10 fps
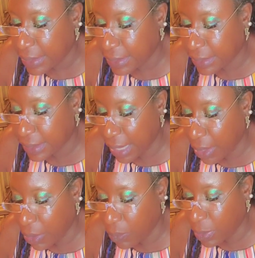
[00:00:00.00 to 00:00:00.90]

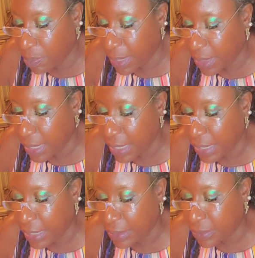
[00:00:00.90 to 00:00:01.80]
cell would be the
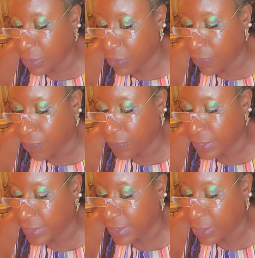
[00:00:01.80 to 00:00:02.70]

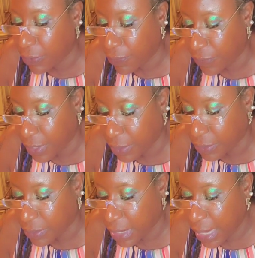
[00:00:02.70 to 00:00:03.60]

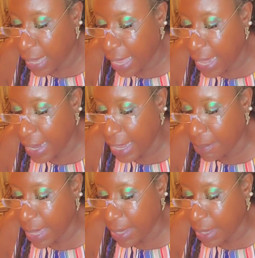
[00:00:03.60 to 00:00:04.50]
eosinophils, and they
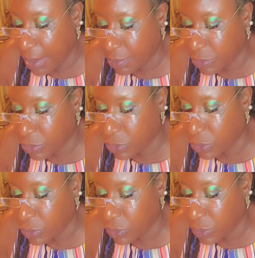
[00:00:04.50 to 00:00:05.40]
make up
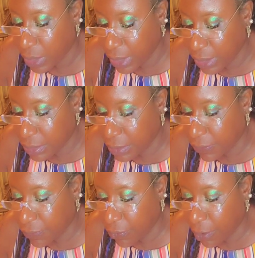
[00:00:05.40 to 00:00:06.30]
2 to
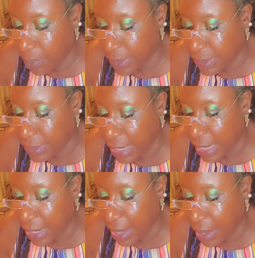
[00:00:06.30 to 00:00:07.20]

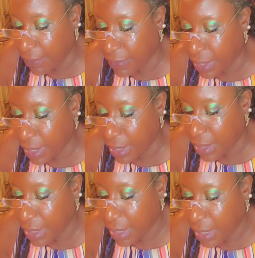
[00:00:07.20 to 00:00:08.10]
4% of the